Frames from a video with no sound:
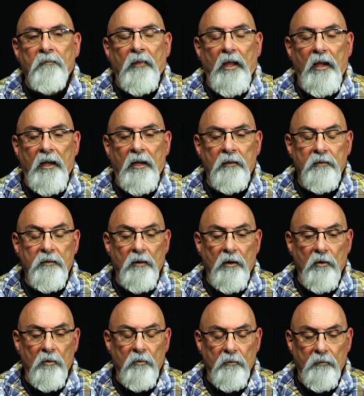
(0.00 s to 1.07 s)
And
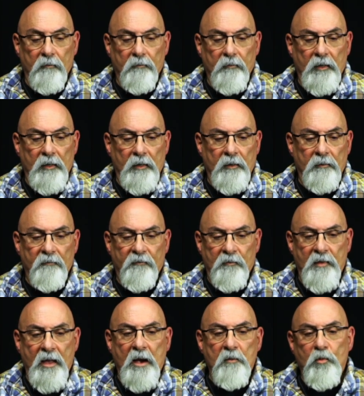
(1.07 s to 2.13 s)
so
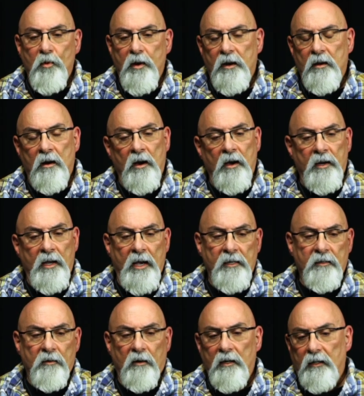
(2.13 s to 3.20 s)
from that point on, I
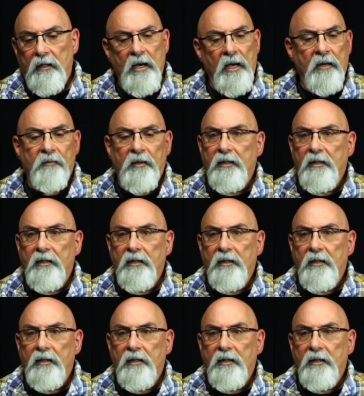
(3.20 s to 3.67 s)
started kind of a